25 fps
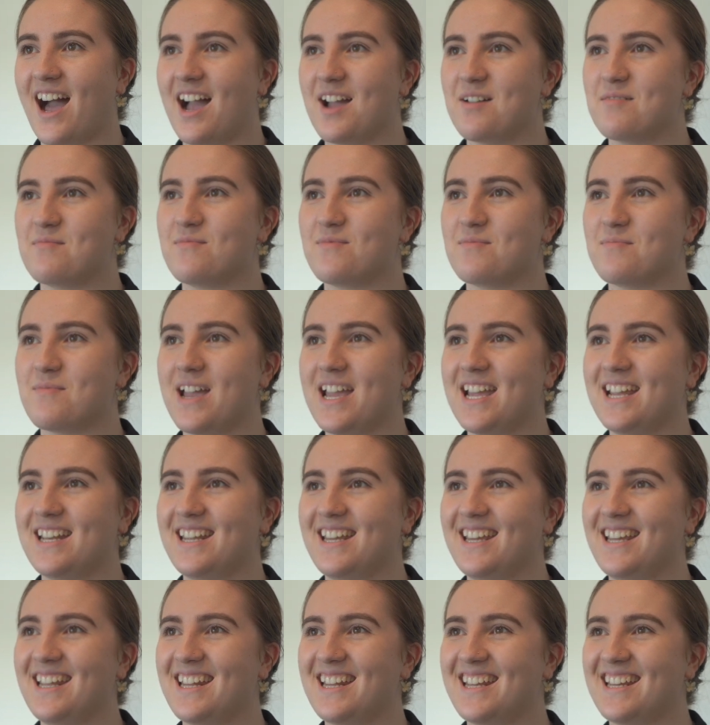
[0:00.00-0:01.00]
I made
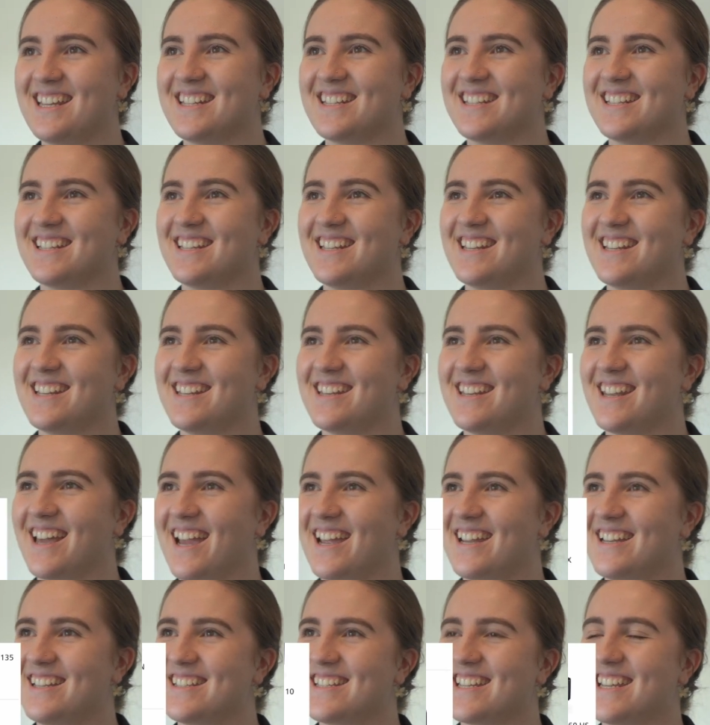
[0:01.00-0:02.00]
it in
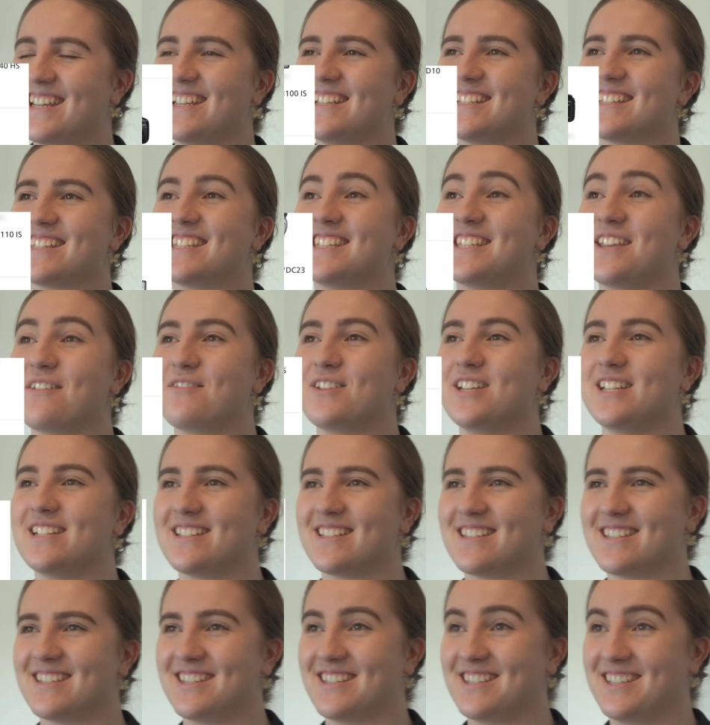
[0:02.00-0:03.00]

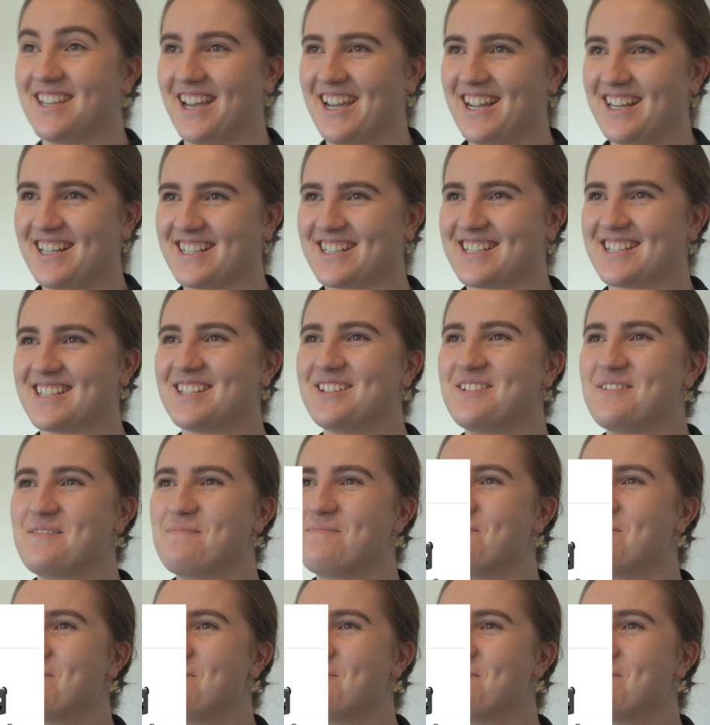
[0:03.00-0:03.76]
1976.